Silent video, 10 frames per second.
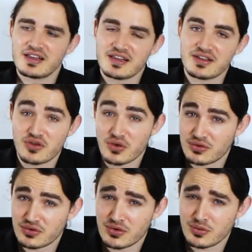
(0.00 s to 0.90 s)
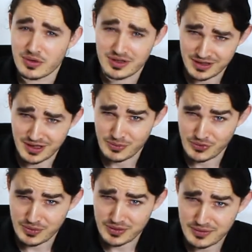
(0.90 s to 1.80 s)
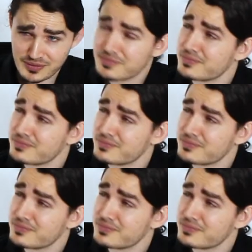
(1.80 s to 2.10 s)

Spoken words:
Let's go through what it comes with.